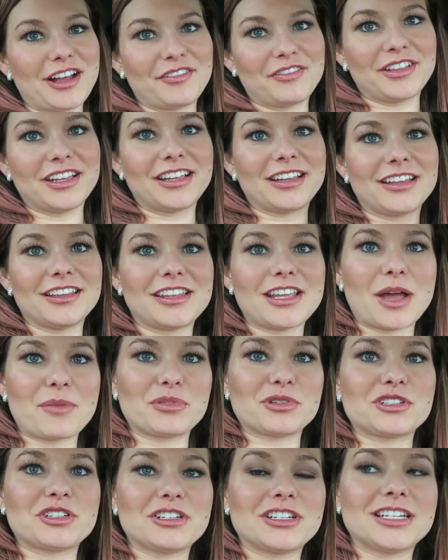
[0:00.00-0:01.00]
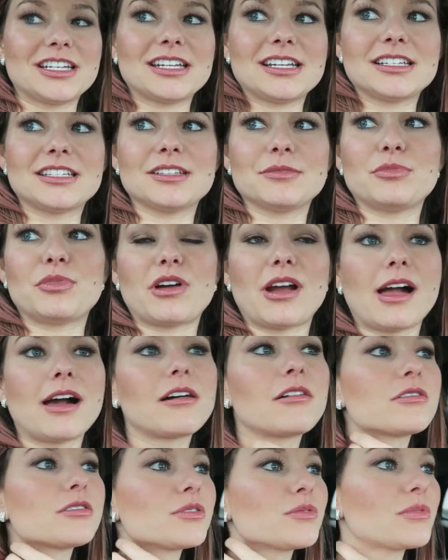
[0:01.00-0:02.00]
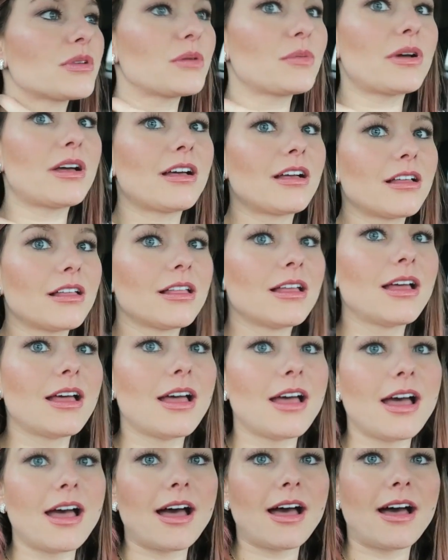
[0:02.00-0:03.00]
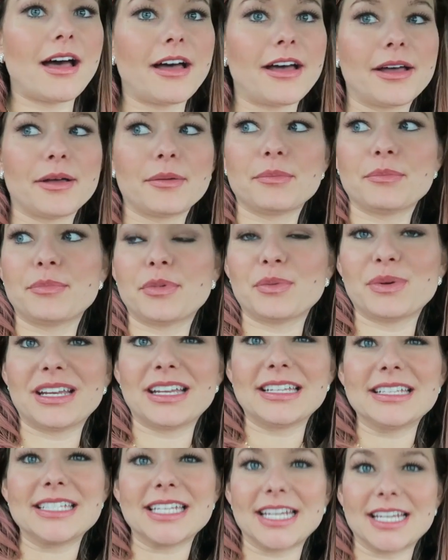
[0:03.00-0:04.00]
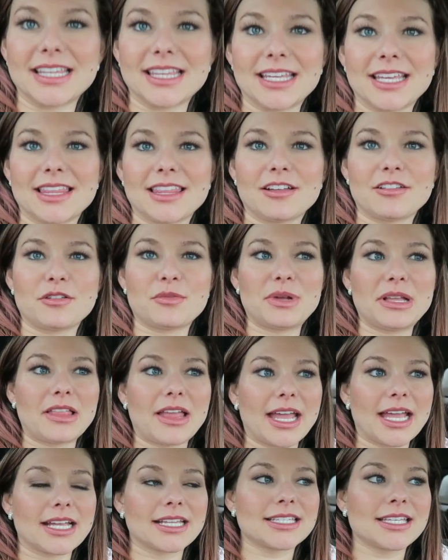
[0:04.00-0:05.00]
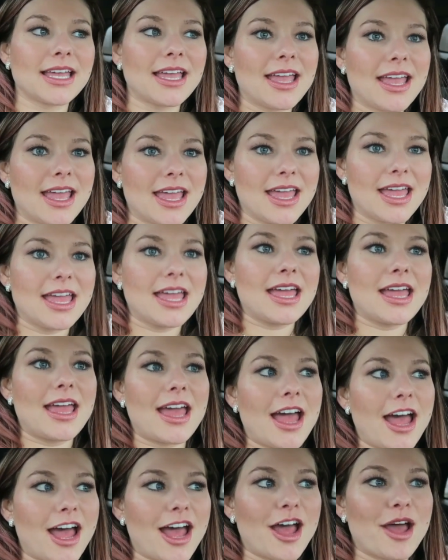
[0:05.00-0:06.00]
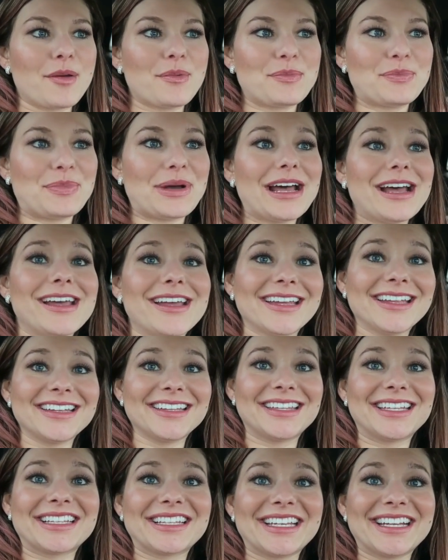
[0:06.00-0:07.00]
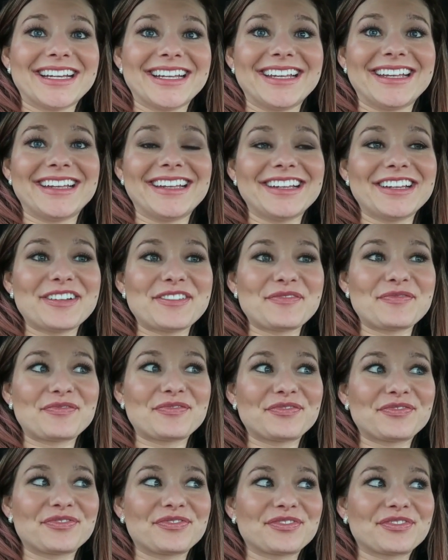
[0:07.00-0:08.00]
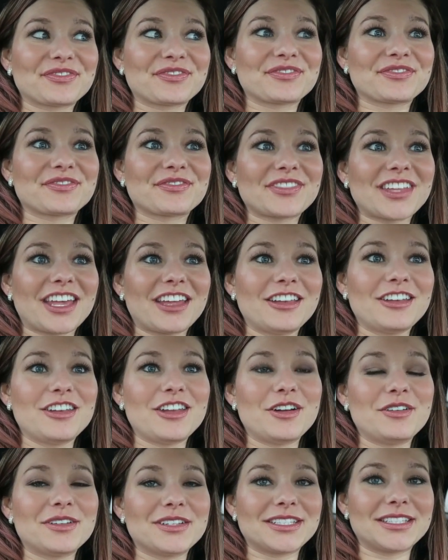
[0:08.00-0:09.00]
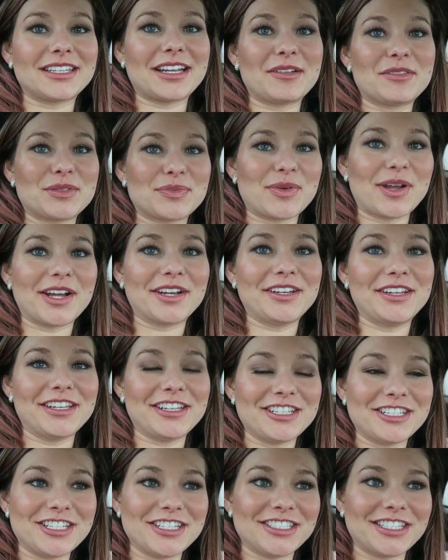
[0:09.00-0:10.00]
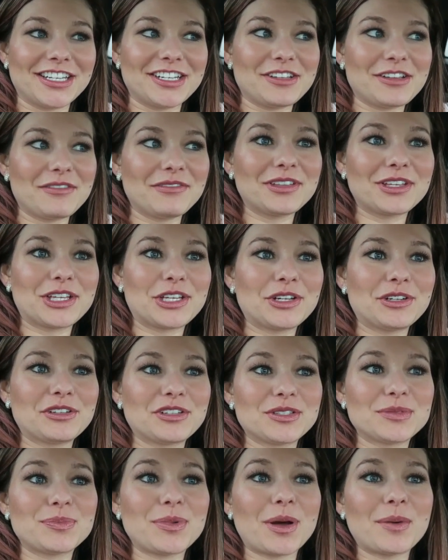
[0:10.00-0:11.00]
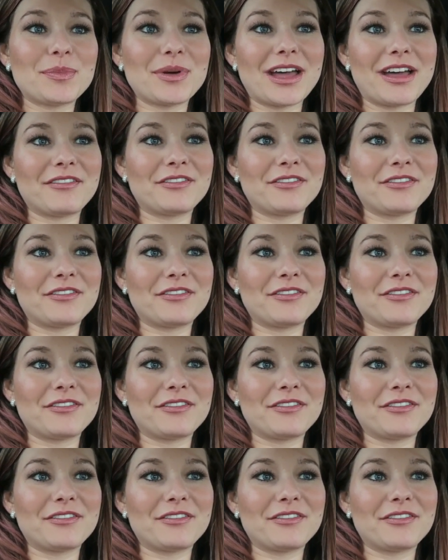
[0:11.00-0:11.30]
have like the opportunity to browse, we will. But we didn't see anything in there that we liked. But the lady noticed that I was pregnant. She said, "You have the cutest bump